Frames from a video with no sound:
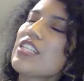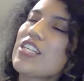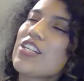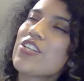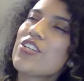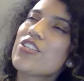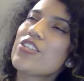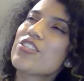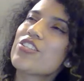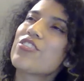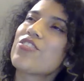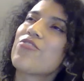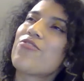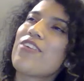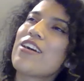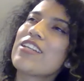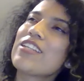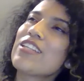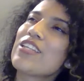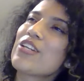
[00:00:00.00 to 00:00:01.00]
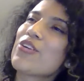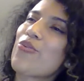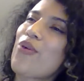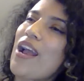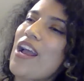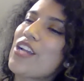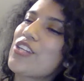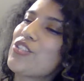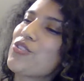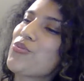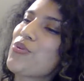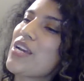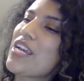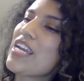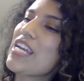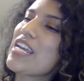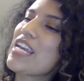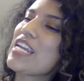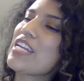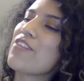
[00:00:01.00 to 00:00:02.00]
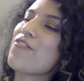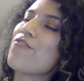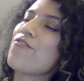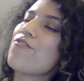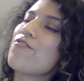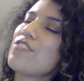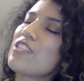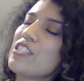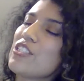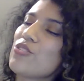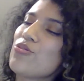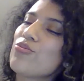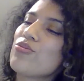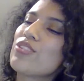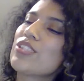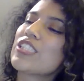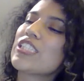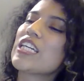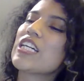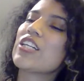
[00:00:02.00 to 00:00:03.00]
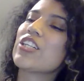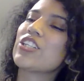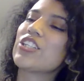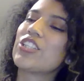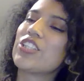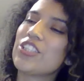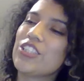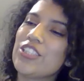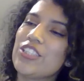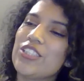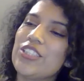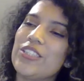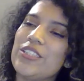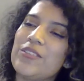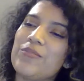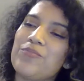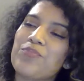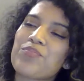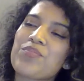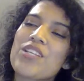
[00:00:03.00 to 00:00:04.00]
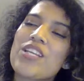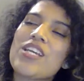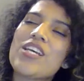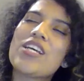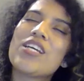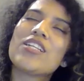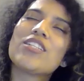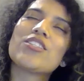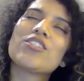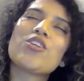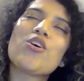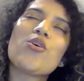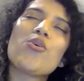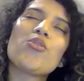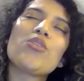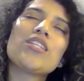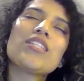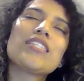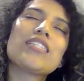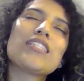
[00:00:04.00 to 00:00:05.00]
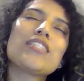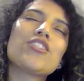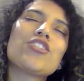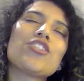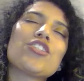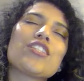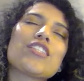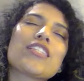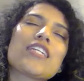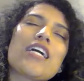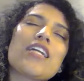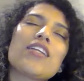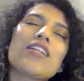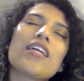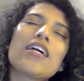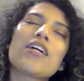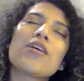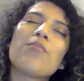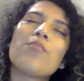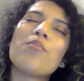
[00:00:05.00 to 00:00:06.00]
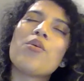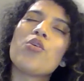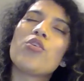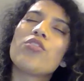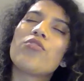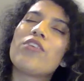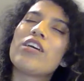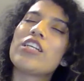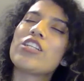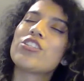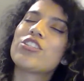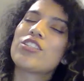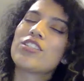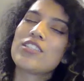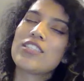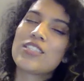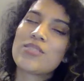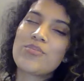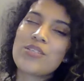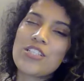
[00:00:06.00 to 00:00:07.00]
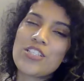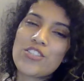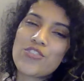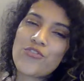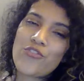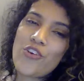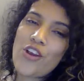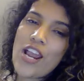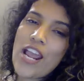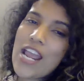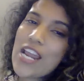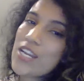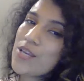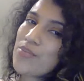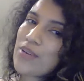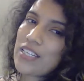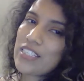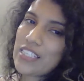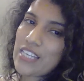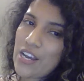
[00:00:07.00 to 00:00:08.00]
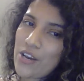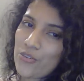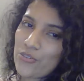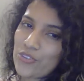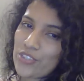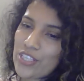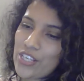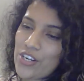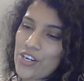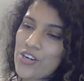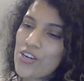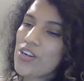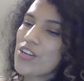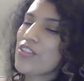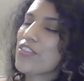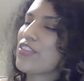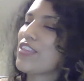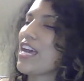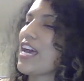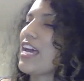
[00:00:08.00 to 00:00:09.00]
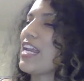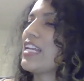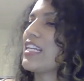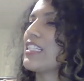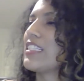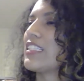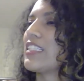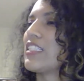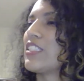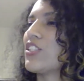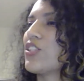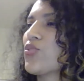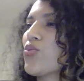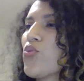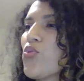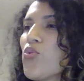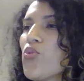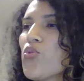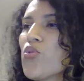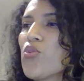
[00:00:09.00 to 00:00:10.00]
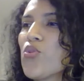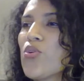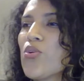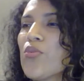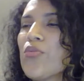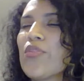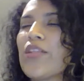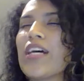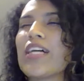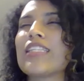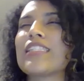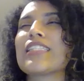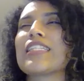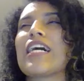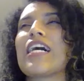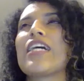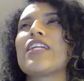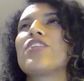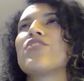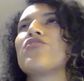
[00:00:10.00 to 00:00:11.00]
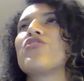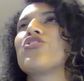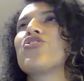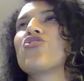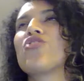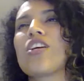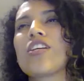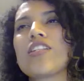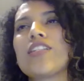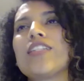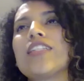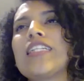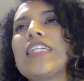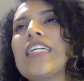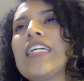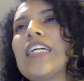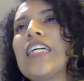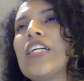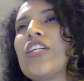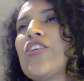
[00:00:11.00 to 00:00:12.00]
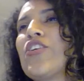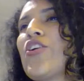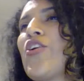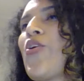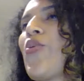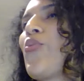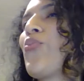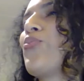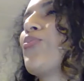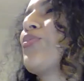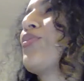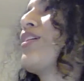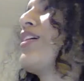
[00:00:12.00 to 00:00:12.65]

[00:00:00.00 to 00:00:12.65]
years to finally graduate, and it feels good. So this is just kind of like a motivation speech for anybody out there that is in school, that's kind of struggling. You know,